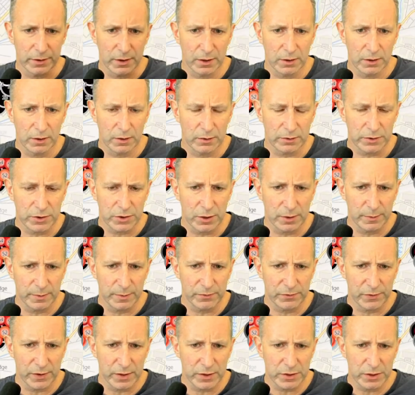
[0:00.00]
long-term
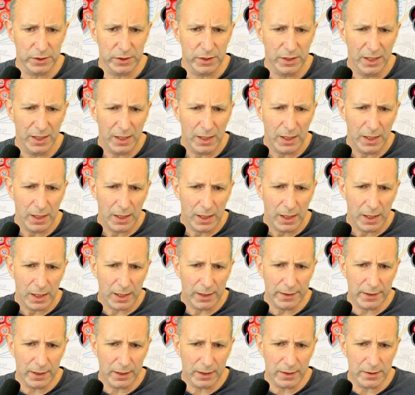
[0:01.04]
inflation? And
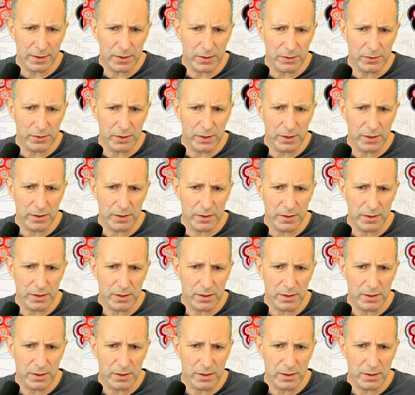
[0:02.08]
the answer is